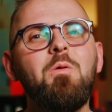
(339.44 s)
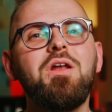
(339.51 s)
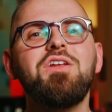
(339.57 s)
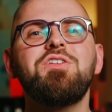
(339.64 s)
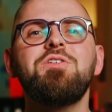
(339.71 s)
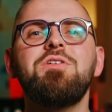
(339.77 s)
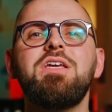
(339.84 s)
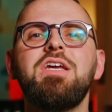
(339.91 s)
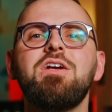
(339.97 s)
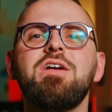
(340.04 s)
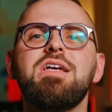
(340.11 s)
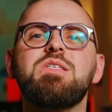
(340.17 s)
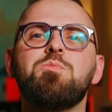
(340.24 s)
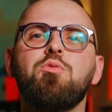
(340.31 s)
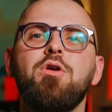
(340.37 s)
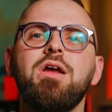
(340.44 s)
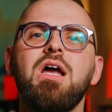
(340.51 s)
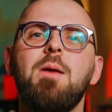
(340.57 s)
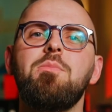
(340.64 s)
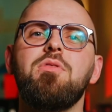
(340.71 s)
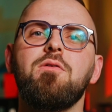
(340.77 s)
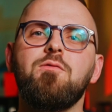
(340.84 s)
I want to do here is bring
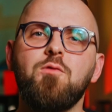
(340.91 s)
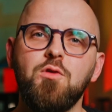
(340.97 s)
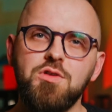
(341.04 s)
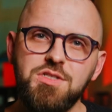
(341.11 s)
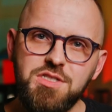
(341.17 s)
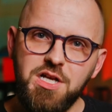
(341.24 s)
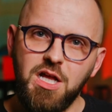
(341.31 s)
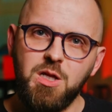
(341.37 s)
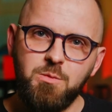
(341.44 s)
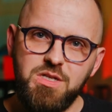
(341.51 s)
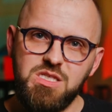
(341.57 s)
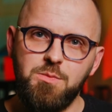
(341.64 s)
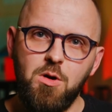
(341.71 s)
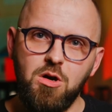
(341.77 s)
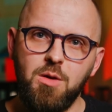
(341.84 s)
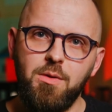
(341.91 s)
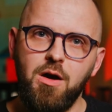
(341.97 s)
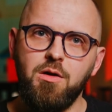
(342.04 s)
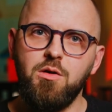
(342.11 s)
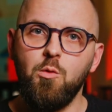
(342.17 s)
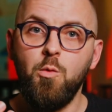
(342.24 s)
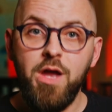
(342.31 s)
up the first color we spoke
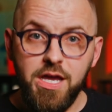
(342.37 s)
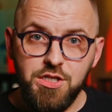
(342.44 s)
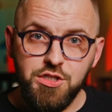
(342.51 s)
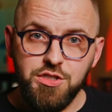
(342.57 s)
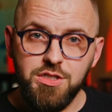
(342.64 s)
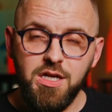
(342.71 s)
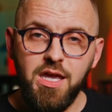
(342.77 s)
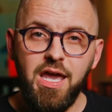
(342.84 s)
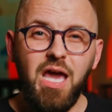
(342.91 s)
about, Wish,